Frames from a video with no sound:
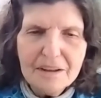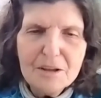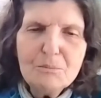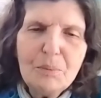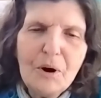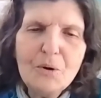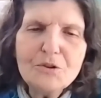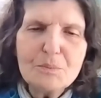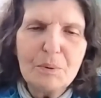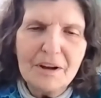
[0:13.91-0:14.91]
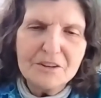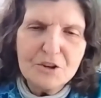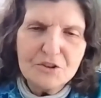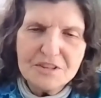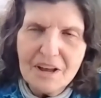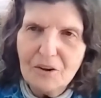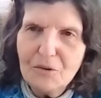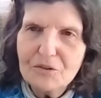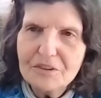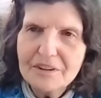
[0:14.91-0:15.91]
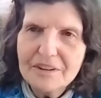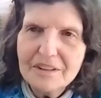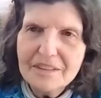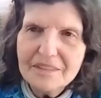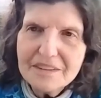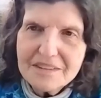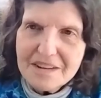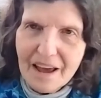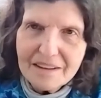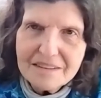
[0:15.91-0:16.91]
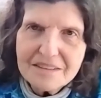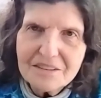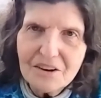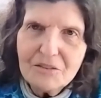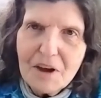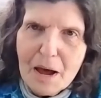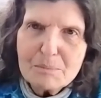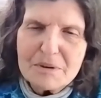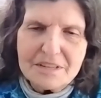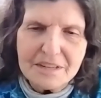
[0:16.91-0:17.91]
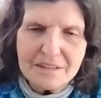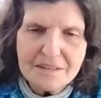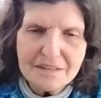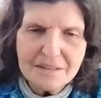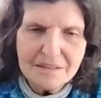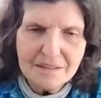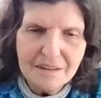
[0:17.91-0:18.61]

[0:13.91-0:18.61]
impose upon yourself the task of happiness,